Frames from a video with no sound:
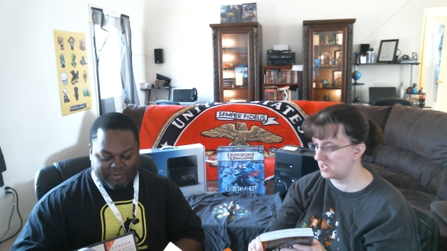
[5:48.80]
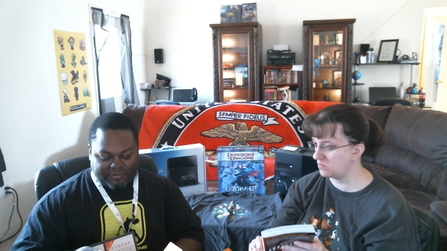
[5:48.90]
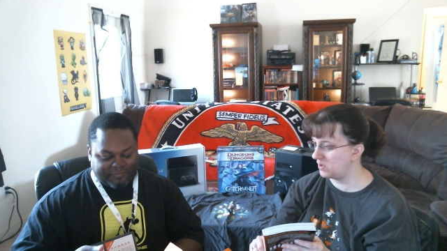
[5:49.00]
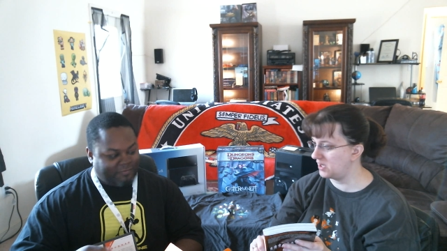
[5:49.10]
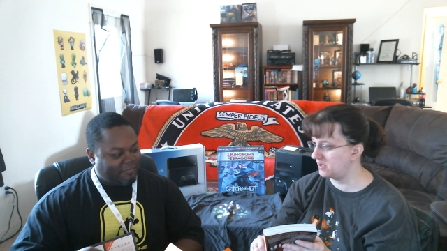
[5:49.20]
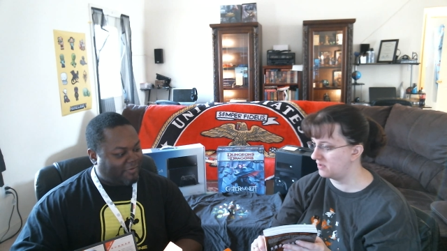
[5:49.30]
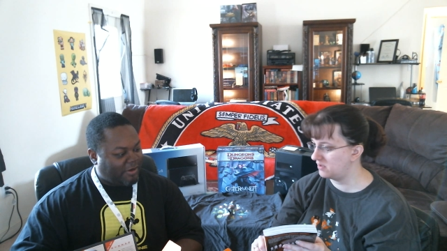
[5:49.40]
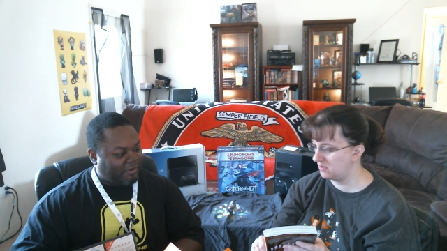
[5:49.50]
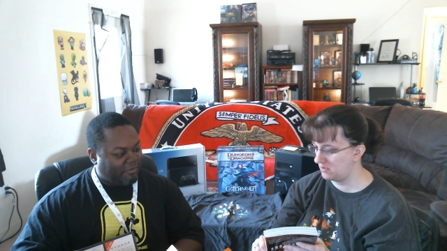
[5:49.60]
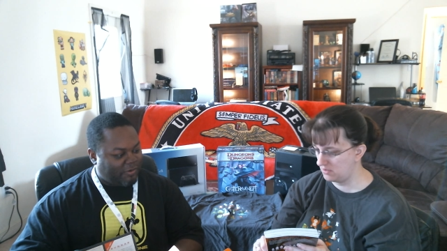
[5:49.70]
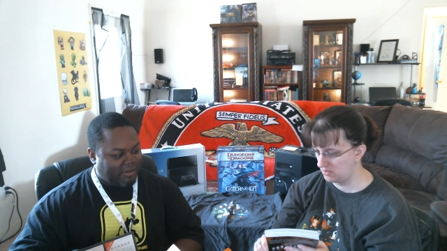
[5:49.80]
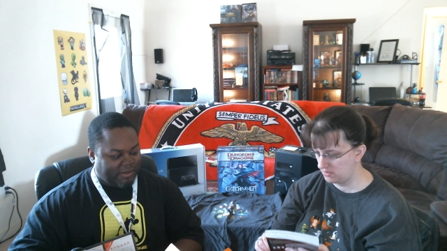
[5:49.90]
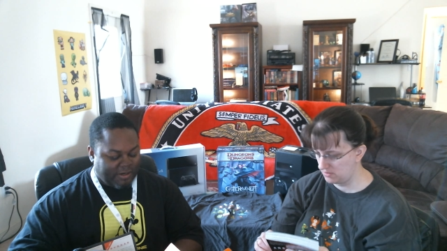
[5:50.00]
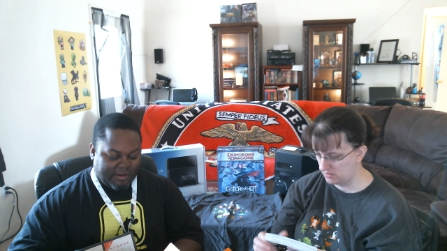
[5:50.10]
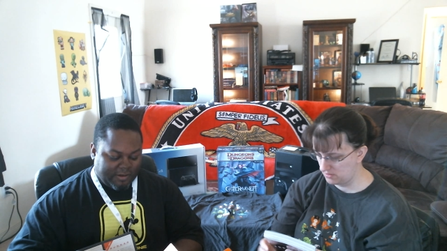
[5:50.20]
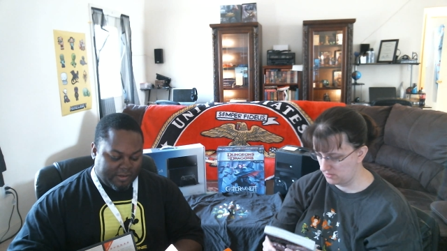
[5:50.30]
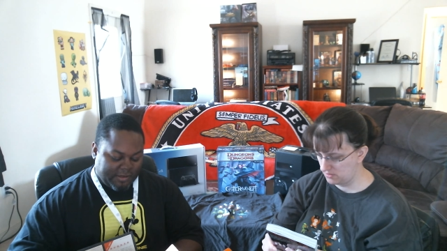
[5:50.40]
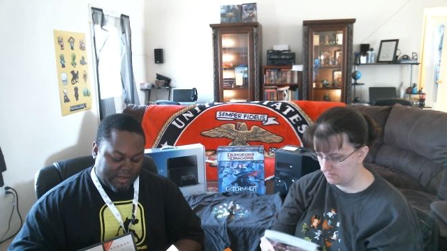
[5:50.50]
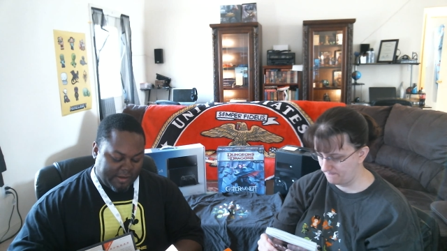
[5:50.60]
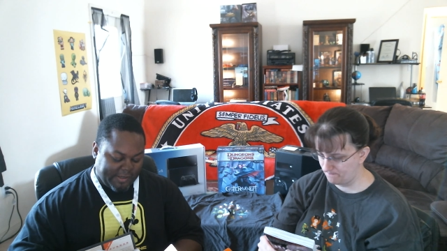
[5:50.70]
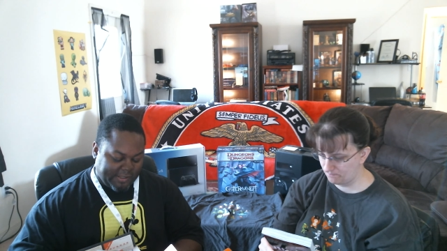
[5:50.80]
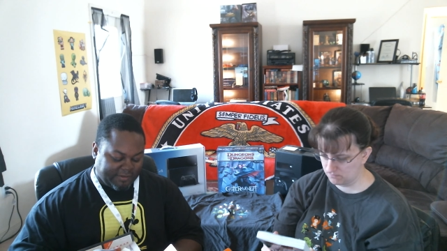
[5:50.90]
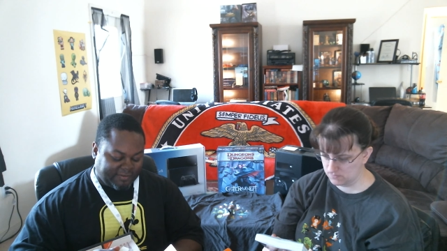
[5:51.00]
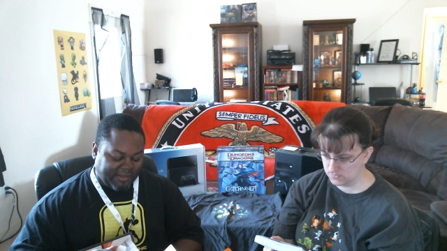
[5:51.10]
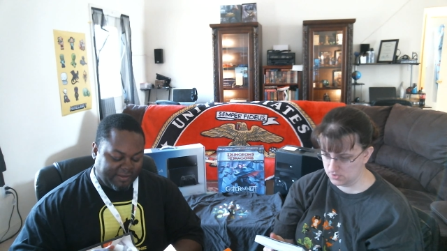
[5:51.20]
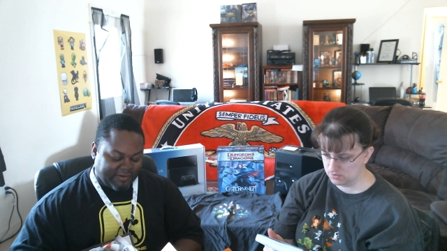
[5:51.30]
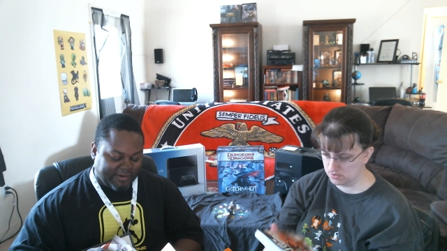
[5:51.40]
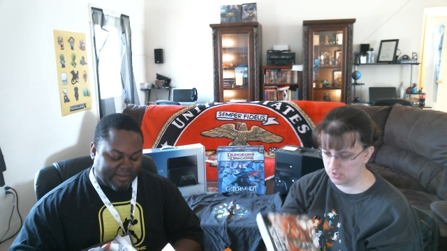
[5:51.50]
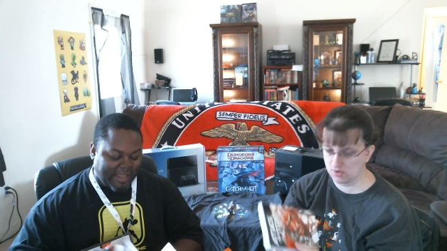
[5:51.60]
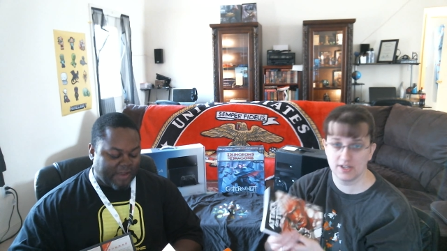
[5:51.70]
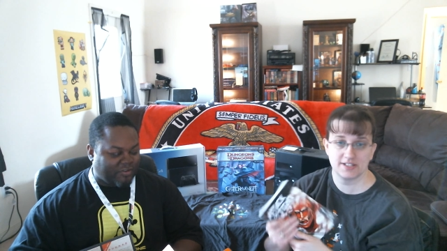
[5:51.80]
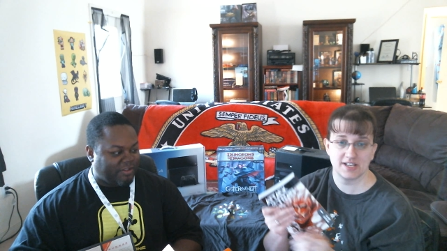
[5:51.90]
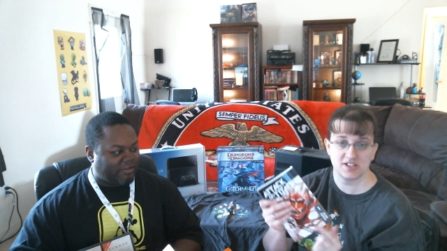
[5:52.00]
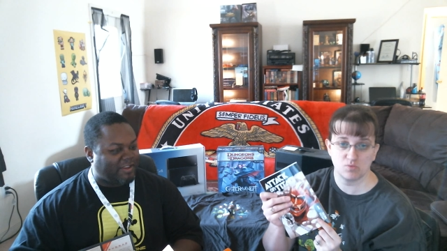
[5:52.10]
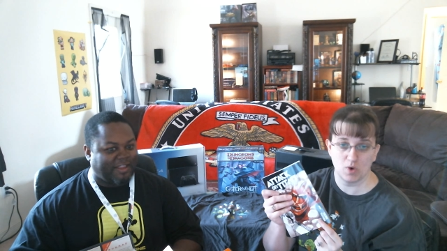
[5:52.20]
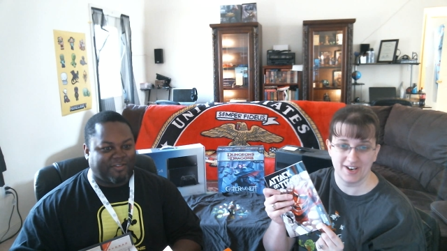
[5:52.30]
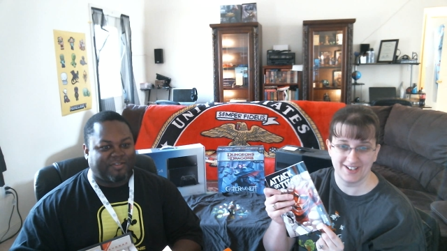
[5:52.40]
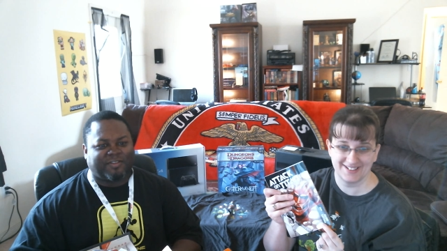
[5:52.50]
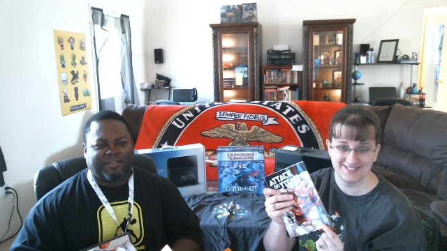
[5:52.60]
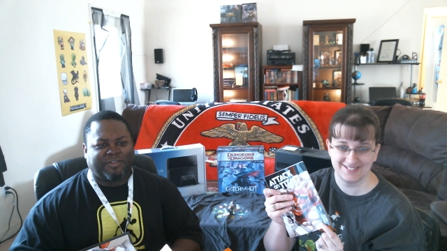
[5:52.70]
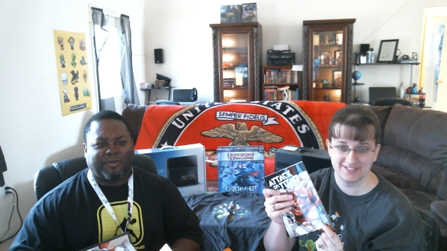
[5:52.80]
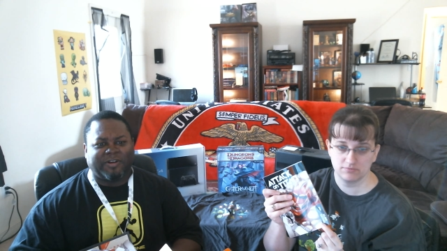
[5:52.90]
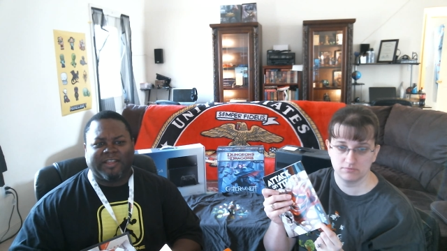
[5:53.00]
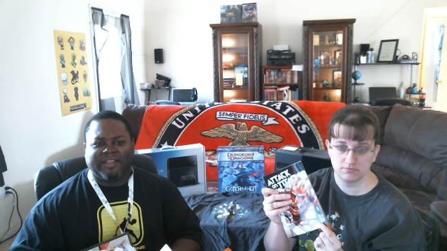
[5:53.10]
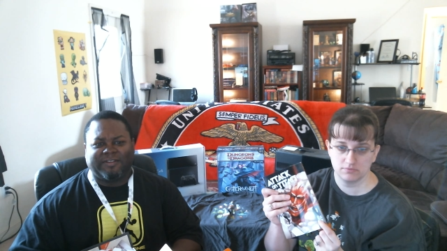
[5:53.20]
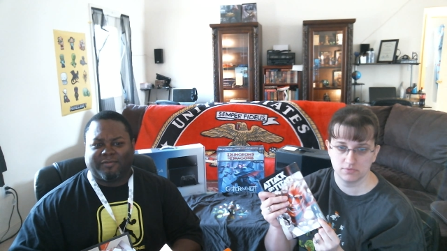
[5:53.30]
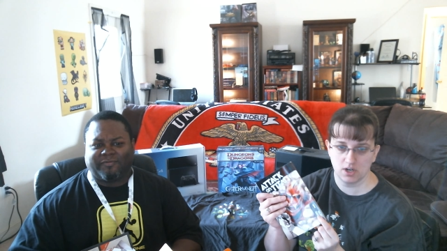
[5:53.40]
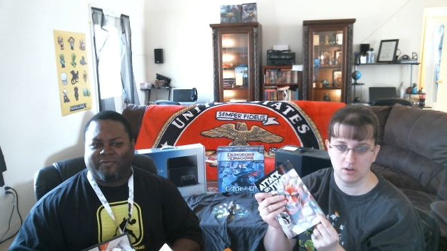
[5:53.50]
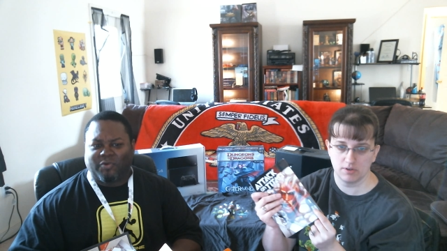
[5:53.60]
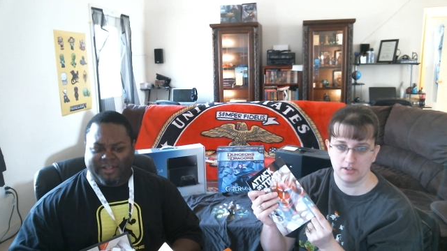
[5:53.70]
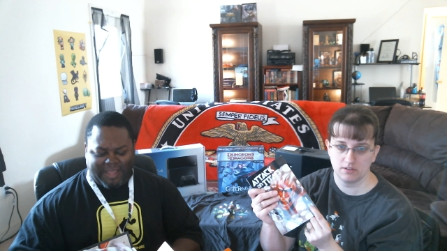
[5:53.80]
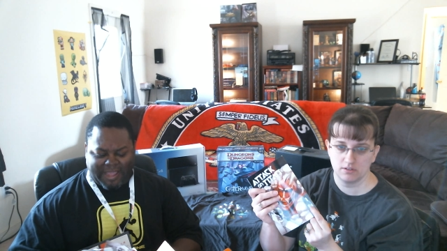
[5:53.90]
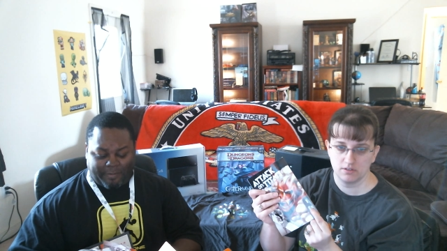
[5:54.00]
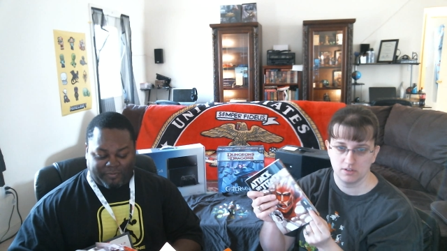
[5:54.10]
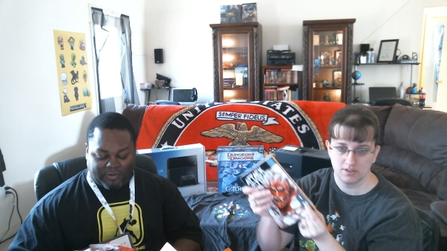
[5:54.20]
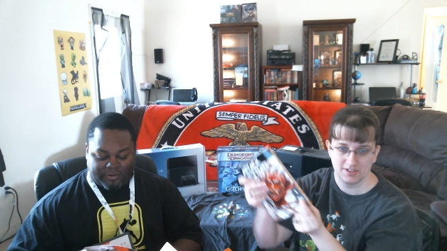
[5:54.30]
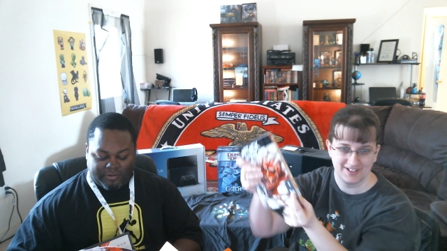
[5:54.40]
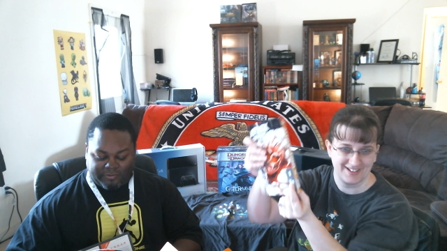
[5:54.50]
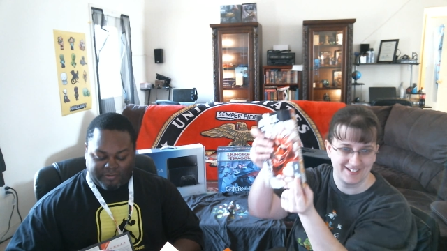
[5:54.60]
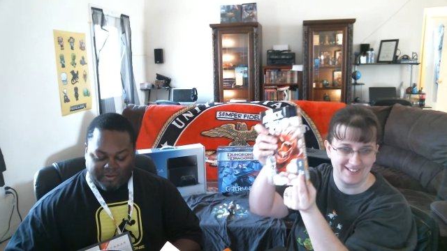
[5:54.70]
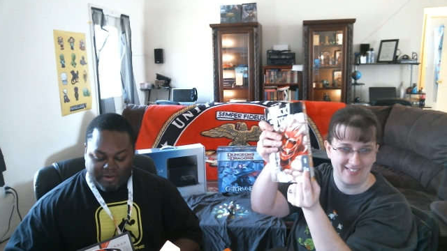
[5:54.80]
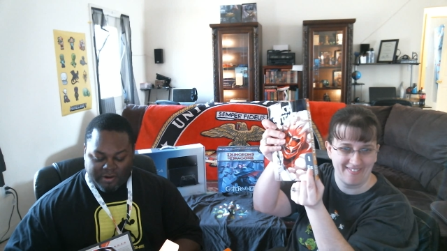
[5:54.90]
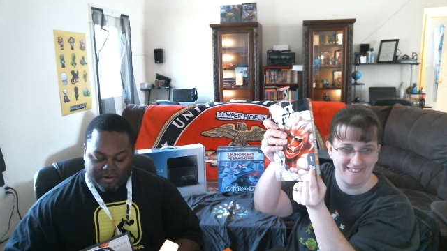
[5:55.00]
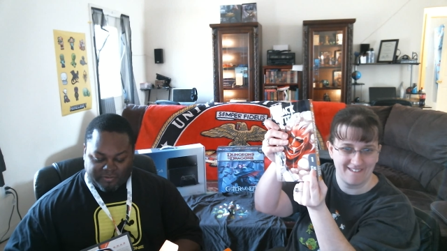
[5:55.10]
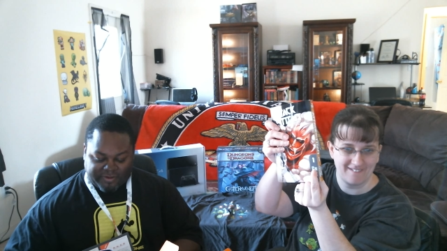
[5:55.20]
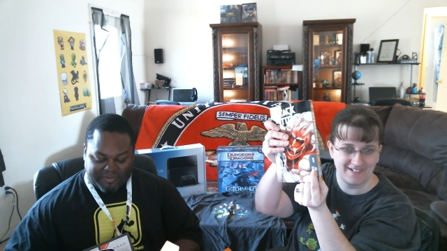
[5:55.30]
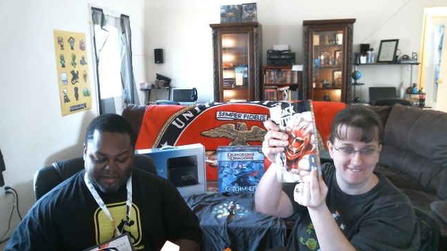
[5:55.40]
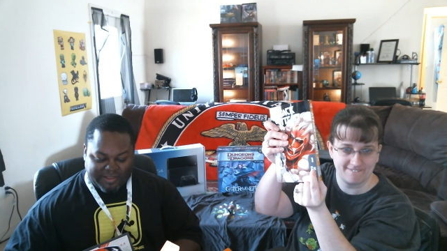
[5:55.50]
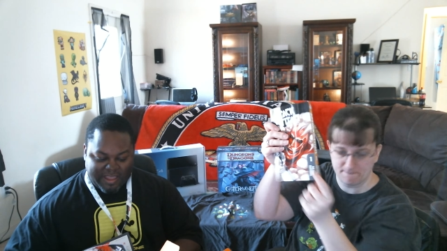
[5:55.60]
Speaker 1: this is, one. volume one. I mean, the season is actually there's like one. thirty or oh, forty episodes or something like